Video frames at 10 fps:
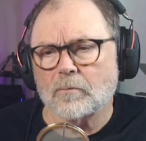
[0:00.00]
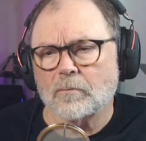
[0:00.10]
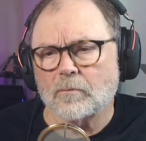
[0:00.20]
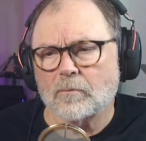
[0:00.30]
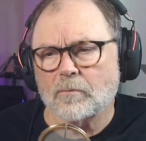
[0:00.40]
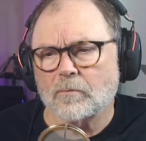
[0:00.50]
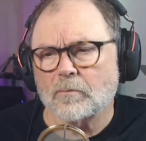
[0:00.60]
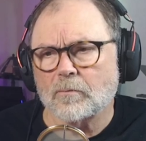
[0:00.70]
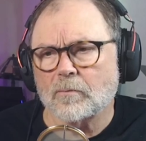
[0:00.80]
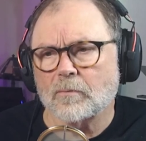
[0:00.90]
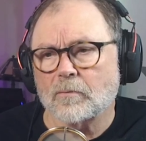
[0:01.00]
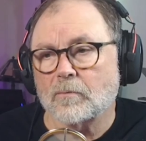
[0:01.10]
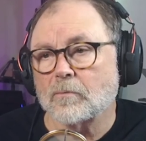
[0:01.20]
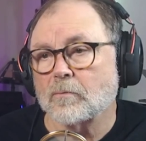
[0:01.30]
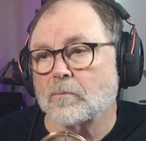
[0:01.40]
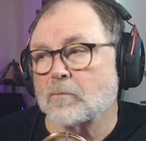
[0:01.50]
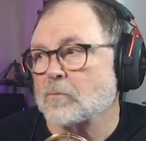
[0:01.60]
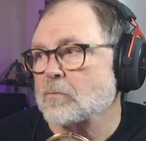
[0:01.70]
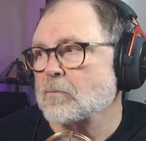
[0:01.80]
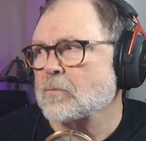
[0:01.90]

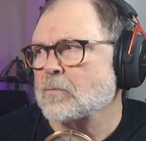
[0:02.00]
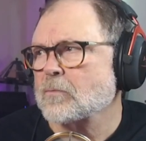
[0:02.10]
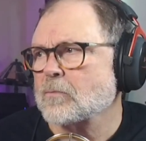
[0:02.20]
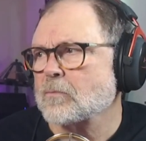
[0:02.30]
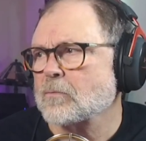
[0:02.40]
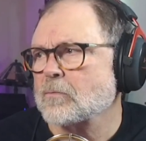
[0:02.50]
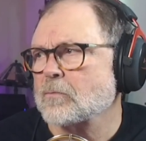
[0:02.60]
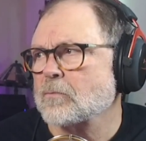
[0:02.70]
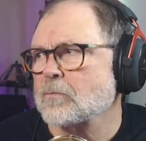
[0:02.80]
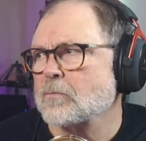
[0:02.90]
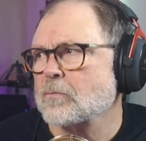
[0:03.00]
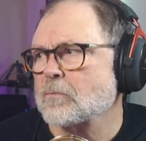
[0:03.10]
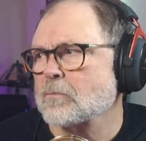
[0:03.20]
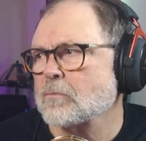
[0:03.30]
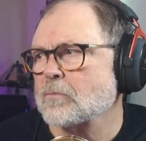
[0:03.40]
(not speaking)